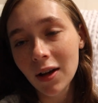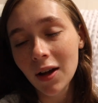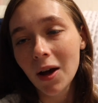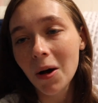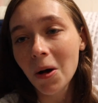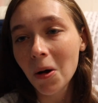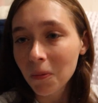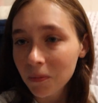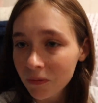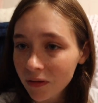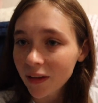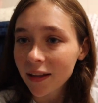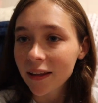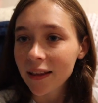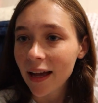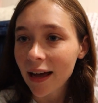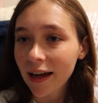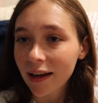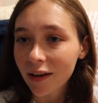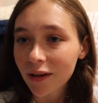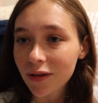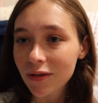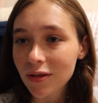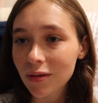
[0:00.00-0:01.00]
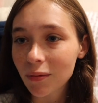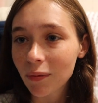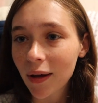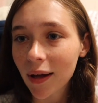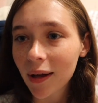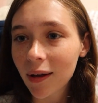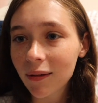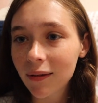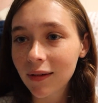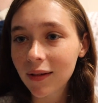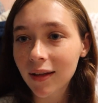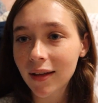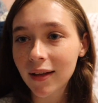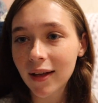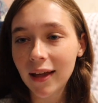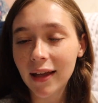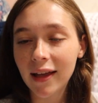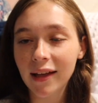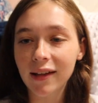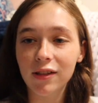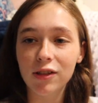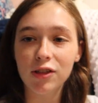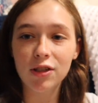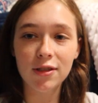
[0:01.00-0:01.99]
hopefully that goes well,
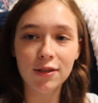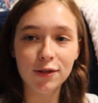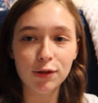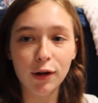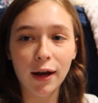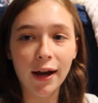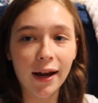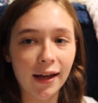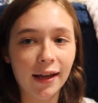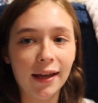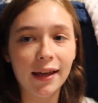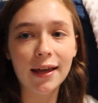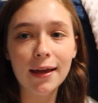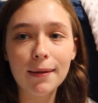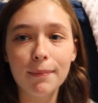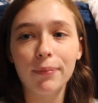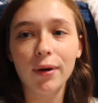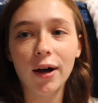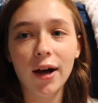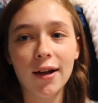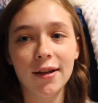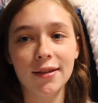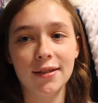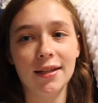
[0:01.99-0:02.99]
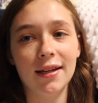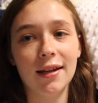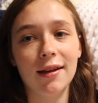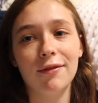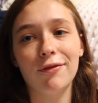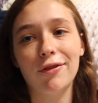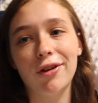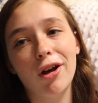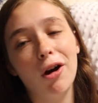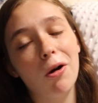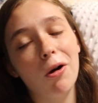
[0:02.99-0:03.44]
and just try and keep positive, and